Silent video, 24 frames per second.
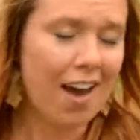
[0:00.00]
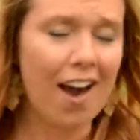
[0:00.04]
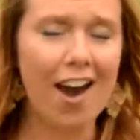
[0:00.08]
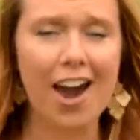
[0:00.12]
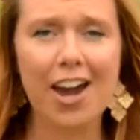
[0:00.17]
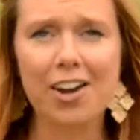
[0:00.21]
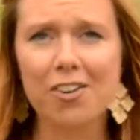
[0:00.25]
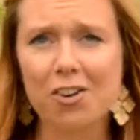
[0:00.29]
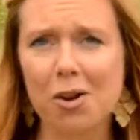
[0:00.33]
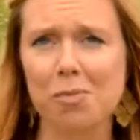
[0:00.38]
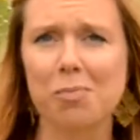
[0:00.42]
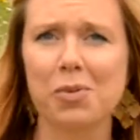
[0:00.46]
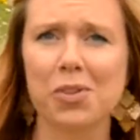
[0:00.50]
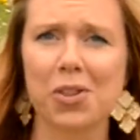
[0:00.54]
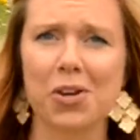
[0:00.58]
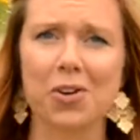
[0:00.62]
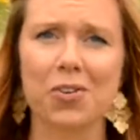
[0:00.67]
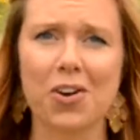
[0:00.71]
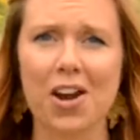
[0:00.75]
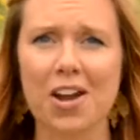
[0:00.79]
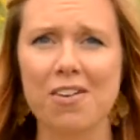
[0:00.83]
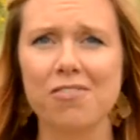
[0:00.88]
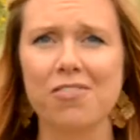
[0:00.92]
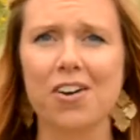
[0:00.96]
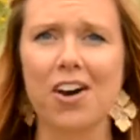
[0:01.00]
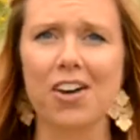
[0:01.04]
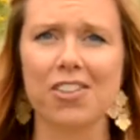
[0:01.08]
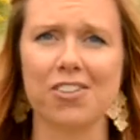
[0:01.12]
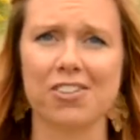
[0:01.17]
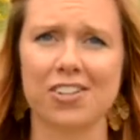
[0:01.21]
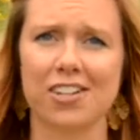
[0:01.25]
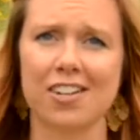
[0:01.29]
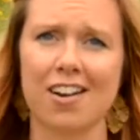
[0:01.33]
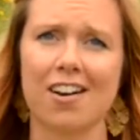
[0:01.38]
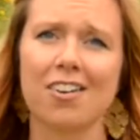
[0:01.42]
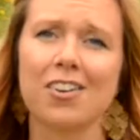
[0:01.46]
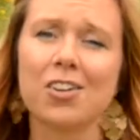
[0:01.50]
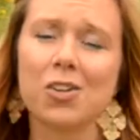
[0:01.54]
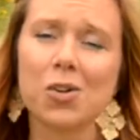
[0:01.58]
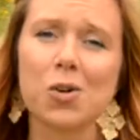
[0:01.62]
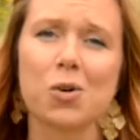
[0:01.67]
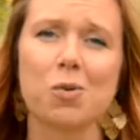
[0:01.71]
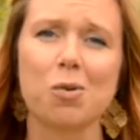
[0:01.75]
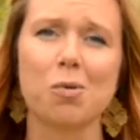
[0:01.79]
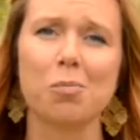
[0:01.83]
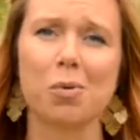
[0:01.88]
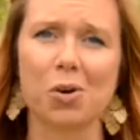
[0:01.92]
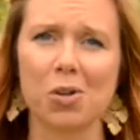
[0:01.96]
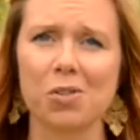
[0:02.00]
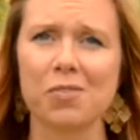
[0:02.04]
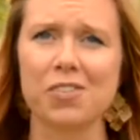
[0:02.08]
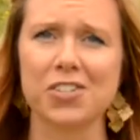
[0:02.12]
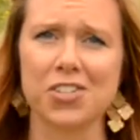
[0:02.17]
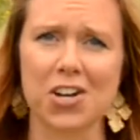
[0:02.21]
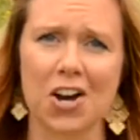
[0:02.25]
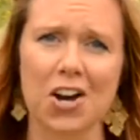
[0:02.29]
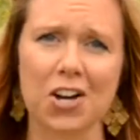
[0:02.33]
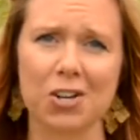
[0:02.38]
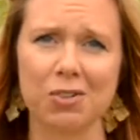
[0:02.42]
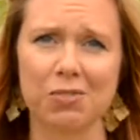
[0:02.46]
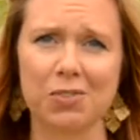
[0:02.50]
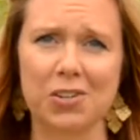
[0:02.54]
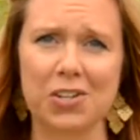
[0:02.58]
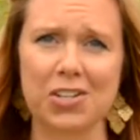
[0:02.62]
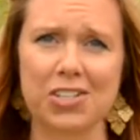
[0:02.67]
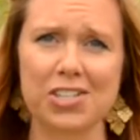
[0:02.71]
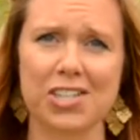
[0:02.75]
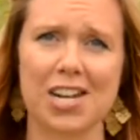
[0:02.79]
I grew up with a grandfather and an uncle who were both photographers,